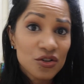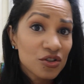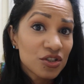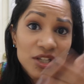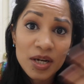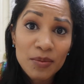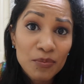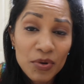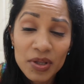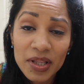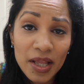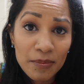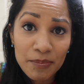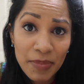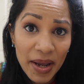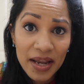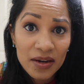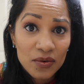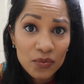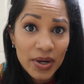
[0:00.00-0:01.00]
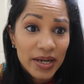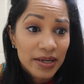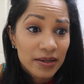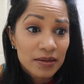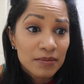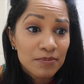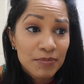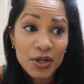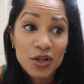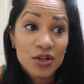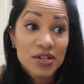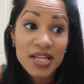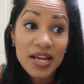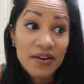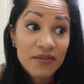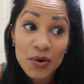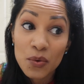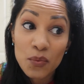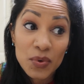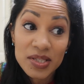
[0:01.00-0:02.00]
to jump on that bandwagon because
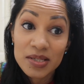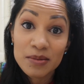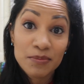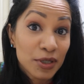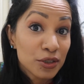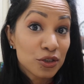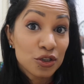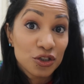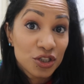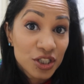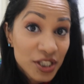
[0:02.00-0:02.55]
everyone's a bunch of